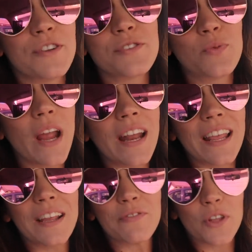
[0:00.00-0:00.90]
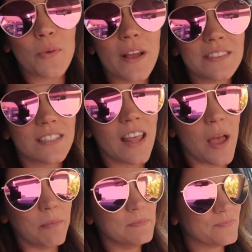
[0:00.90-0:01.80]
just waiting for the rest of
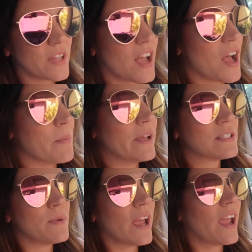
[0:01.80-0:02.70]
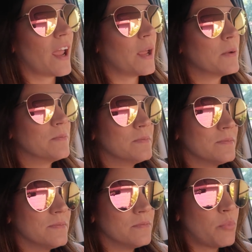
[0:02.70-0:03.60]
them. Um, it's my
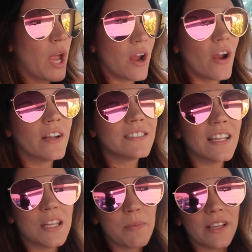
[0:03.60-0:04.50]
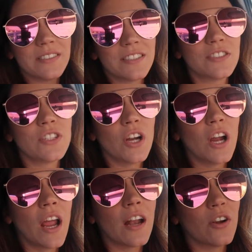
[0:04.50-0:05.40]
parents and then my
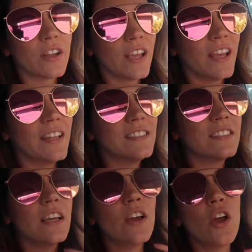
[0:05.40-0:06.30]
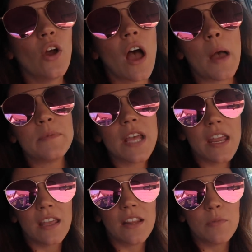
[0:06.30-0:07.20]
sister and her kids. I'm
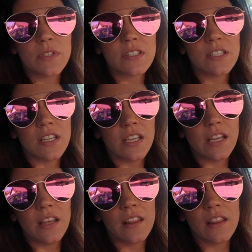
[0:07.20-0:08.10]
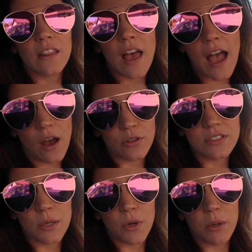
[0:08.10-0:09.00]
taking them to see the house
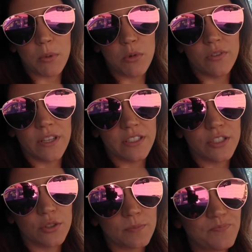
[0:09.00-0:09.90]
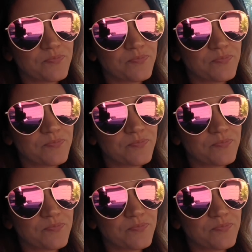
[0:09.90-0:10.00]
that we're gonna be moving into.